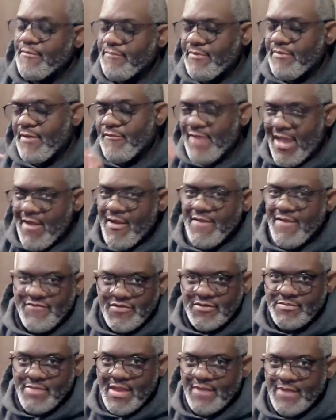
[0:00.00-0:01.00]
of, of, how I
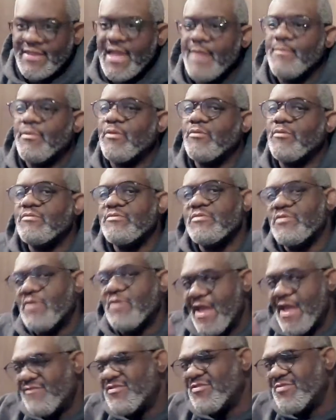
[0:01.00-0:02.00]
feel about that, but you'll
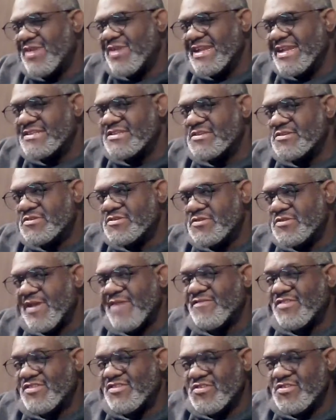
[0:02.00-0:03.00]
have to wait till you'll
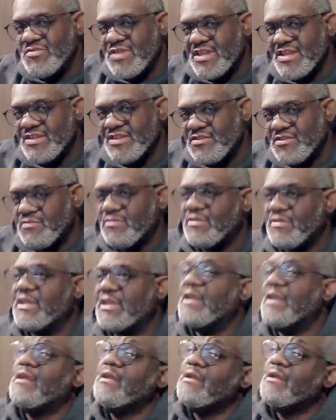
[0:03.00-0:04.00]
have to tune into
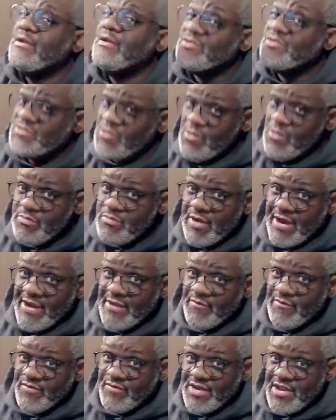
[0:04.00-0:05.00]
the Stormbreaker
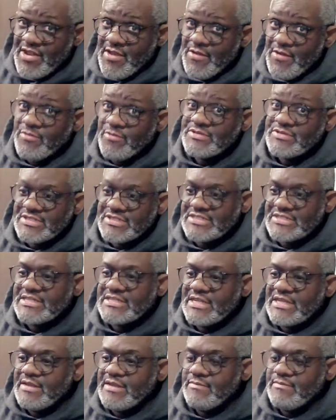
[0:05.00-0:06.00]
video to
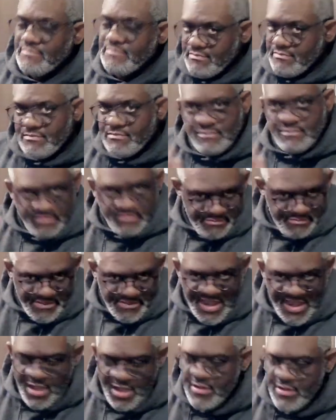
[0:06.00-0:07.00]
see
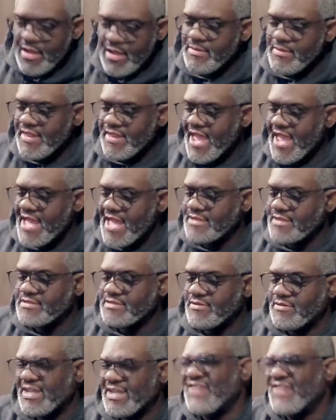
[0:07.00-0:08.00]
the outcome of that.
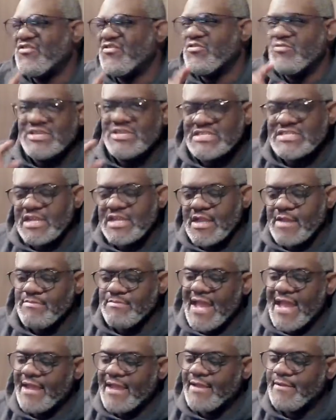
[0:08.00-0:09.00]
So that gives you a reason to come
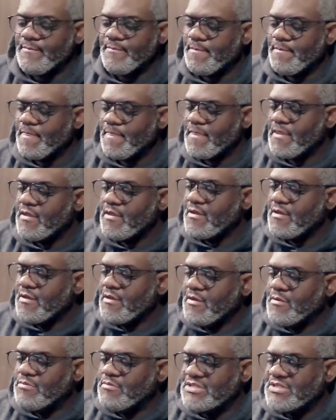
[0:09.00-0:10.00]
back.
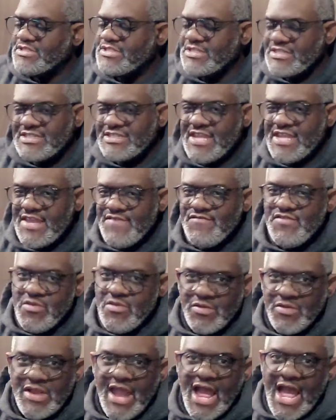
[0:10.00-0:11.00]
But just to give
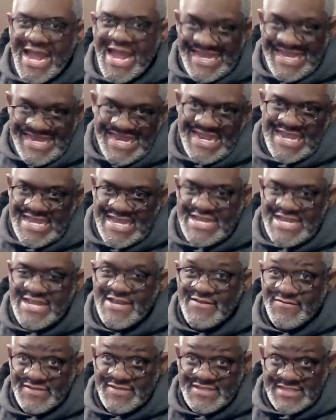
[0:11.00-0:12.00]
you an idea
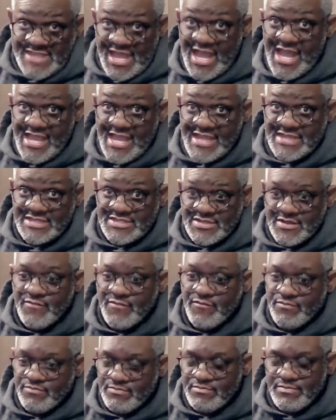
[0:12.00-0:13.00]
of size of
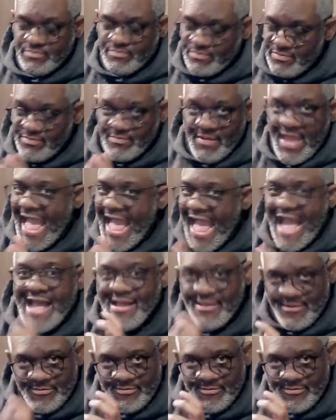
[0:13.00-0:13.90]
how,